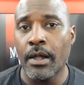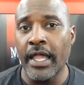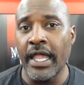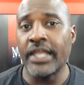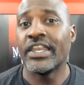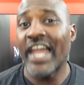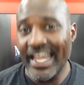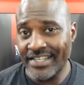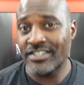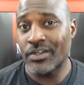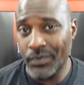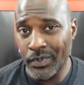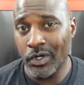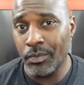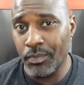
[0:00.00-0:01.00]
And that's the
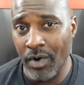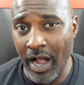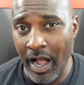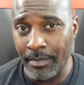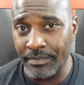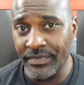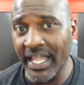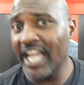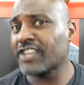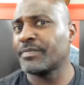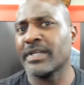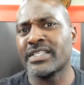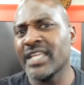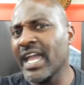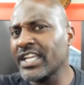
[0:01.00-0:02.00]
real problem. The
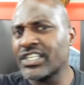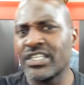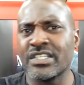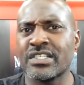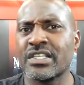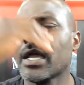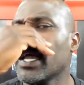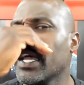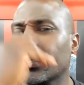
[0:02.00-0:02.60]
expectations,